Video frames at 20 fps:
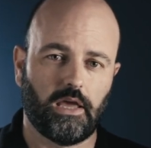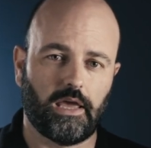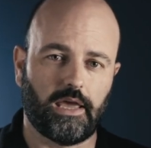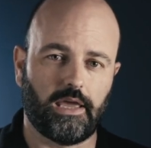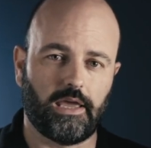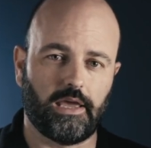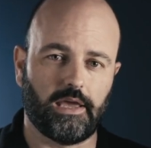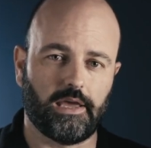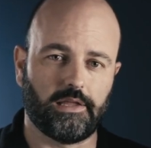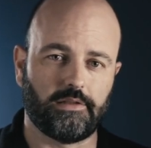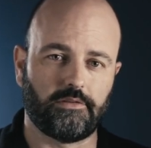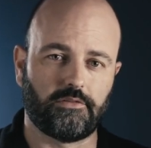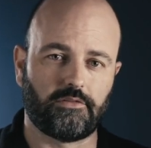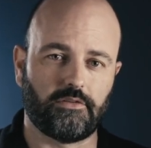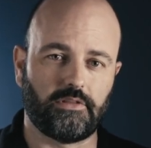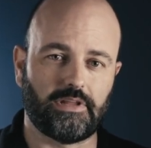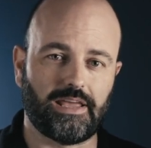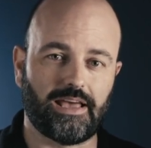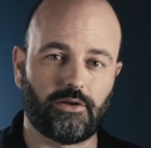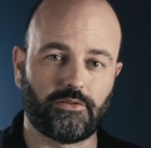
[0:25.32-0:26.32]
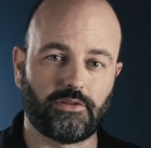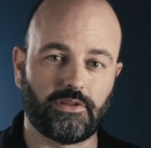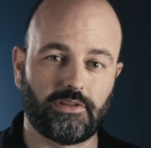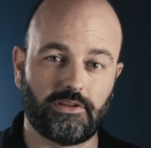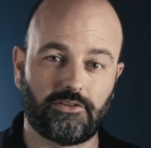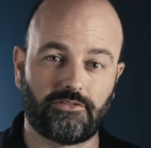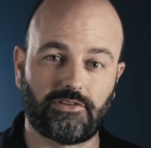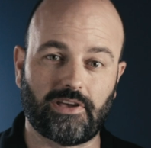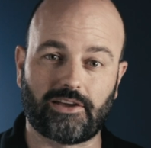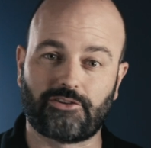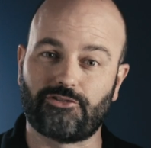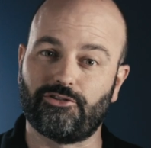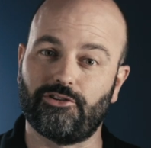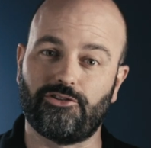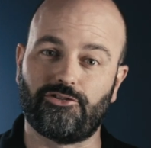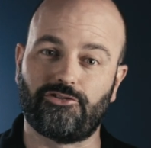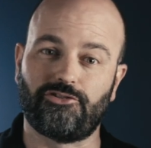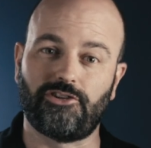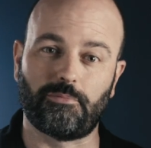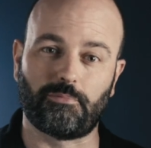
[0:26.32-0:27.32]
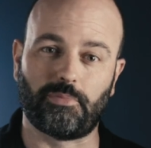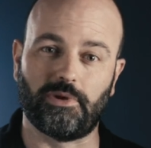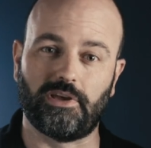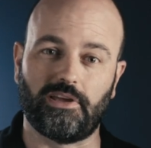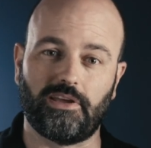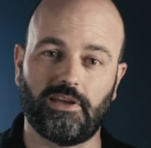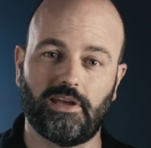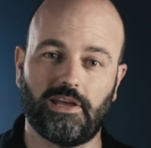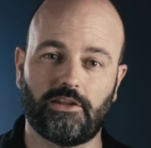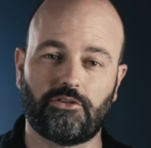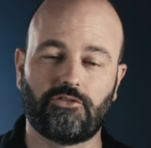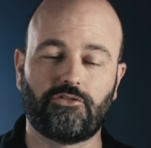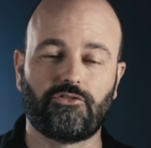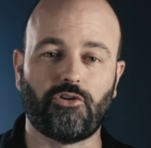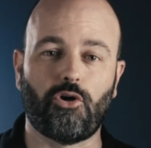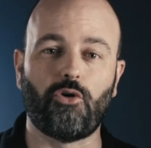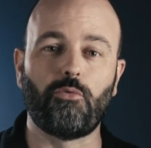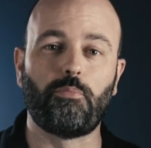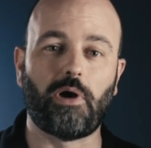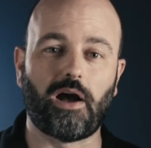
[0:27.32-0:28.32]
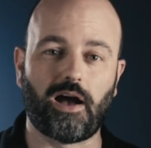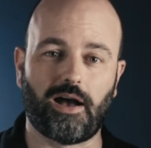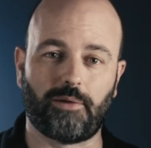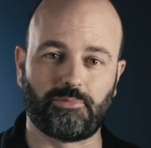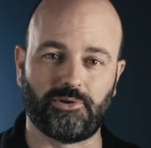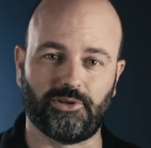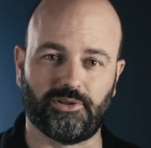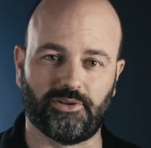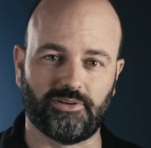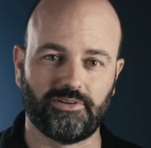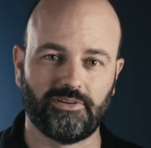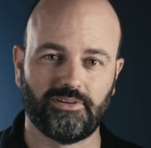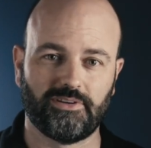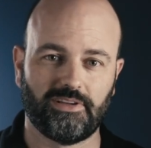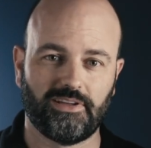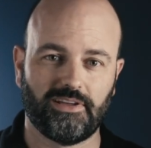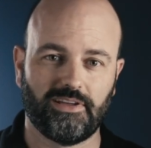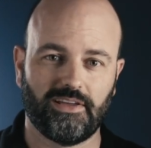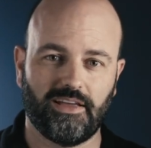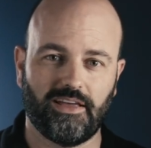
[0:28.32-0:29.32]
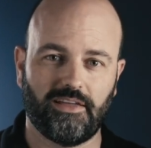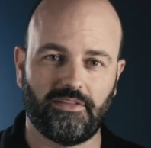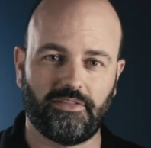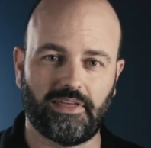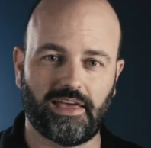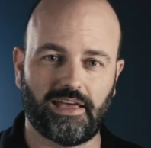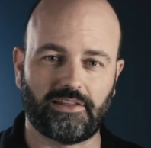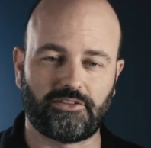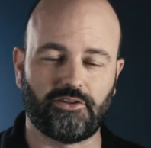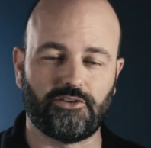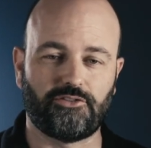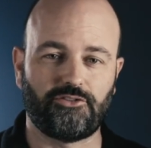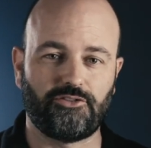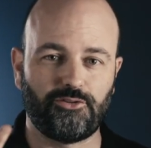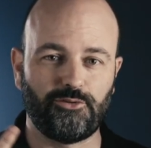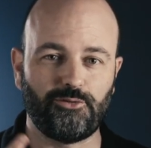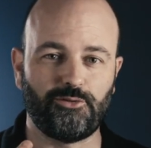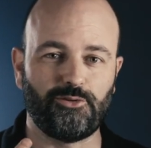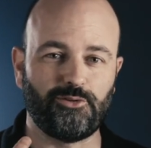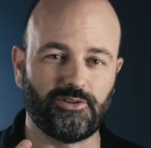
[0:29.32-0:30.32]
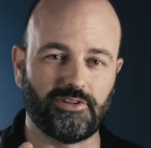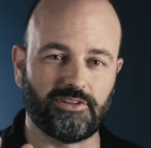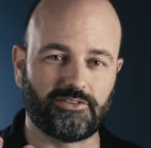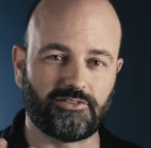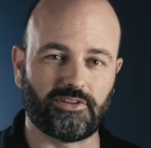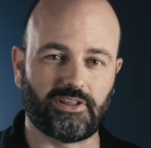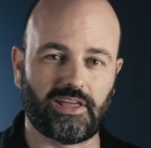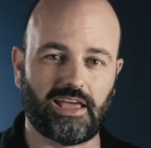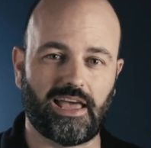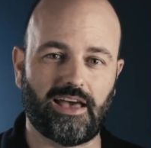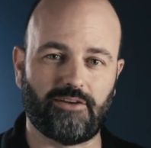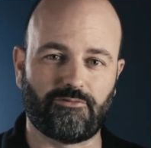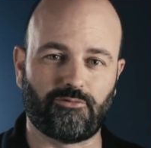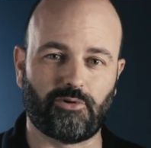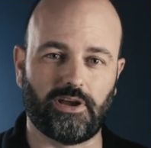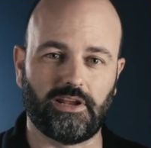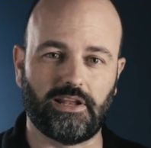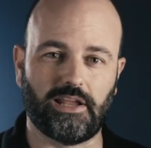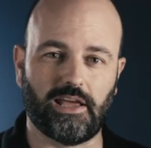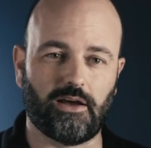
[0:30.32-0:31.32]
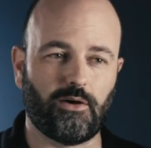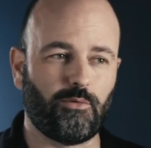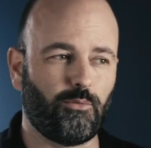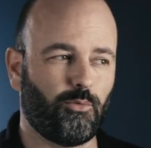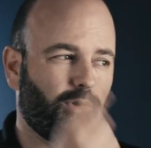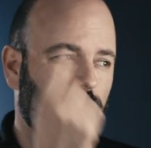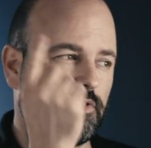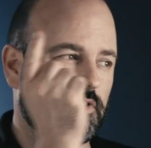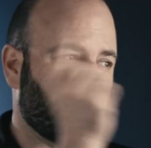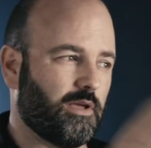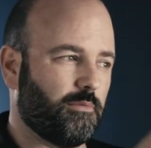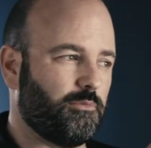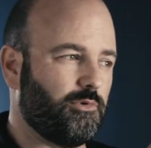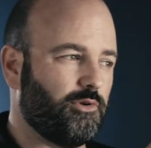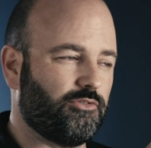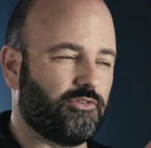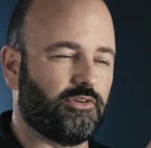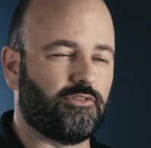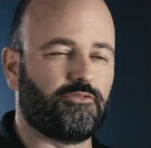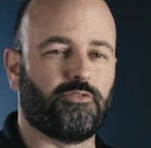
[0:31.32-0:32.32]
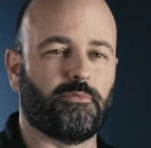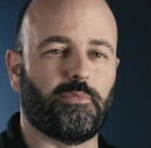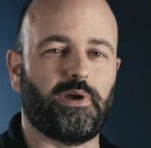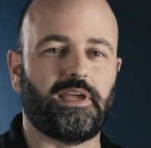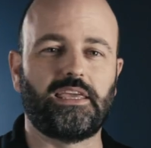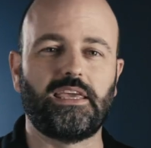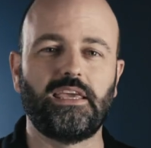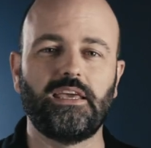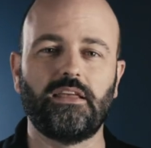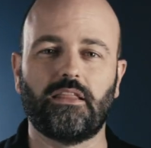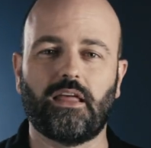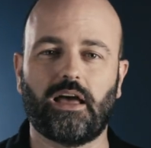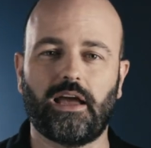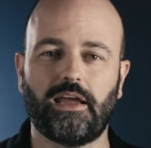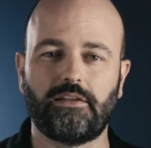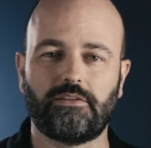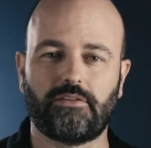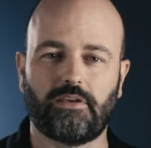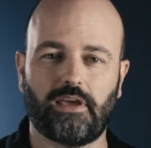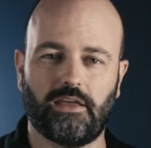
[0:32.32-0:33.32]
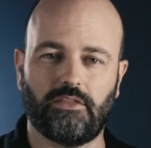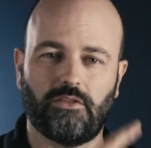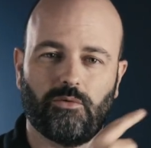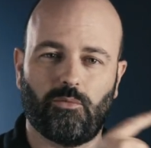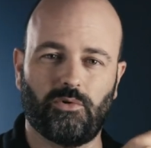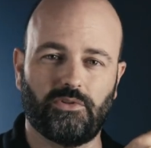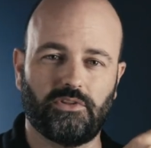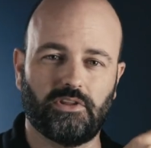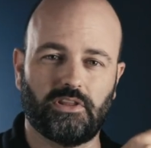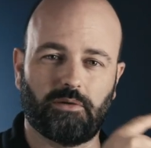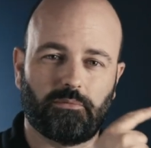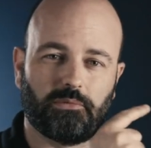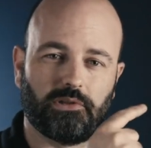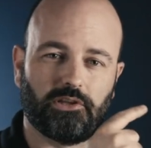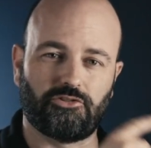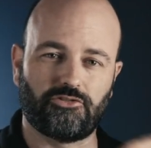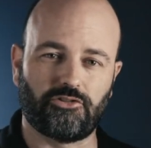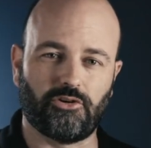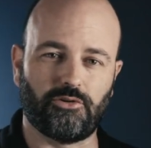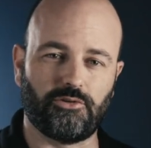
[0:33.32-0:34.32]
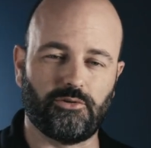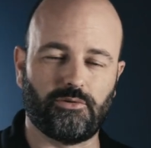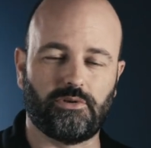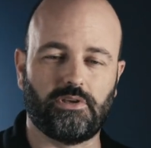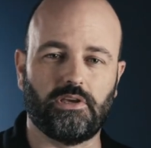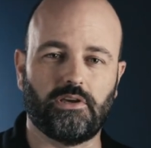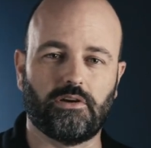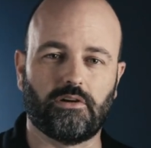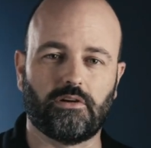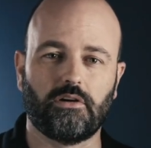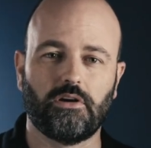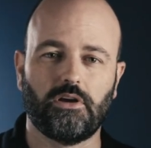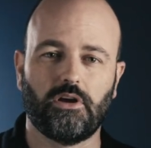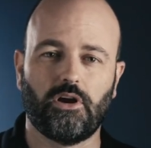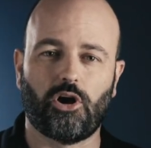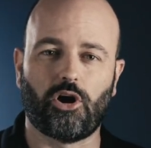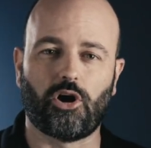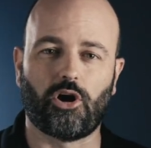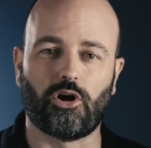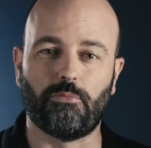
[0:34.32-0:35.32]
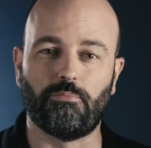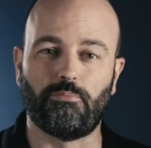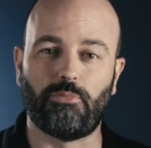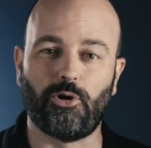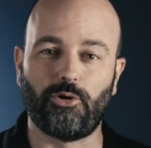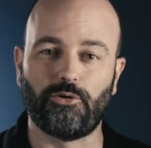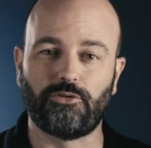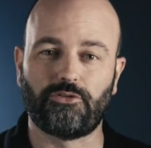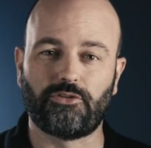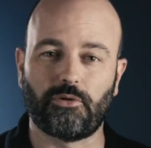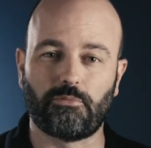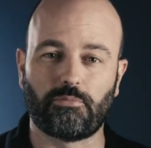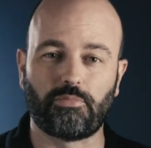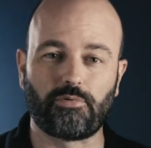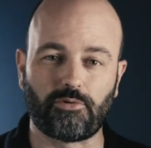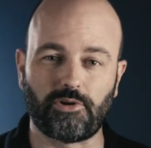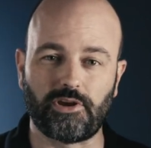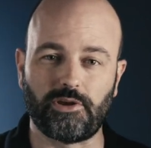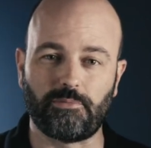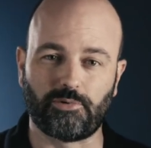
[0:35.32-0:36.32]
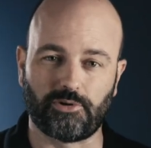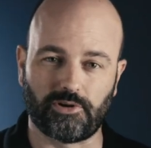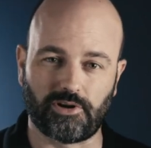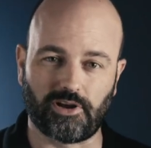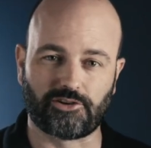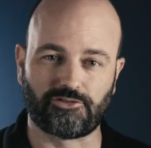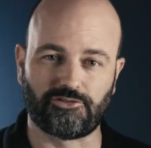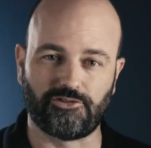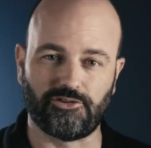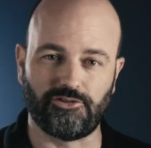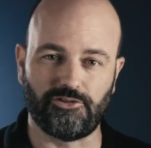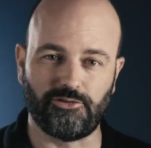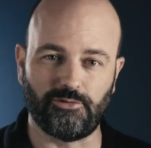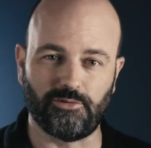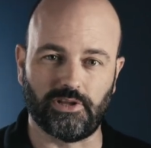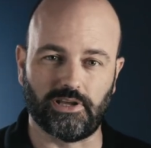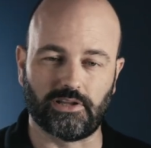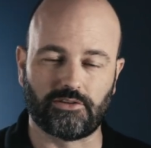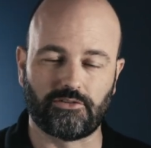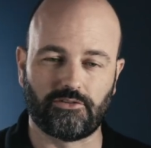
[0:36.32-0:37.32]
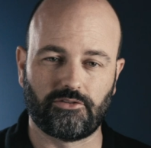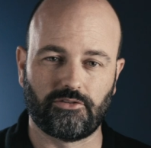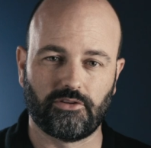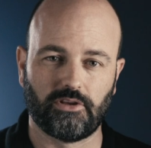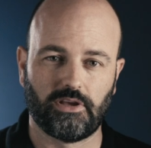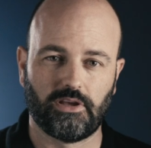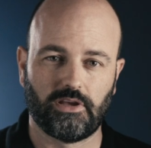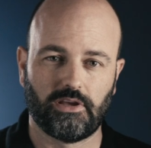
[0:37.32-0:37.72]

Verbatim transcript: And now that it's actually shipping, it's so popular that the two units that I have right now, one that I'm using for my key light and the one that I'm going to show you here, are both pre-production units.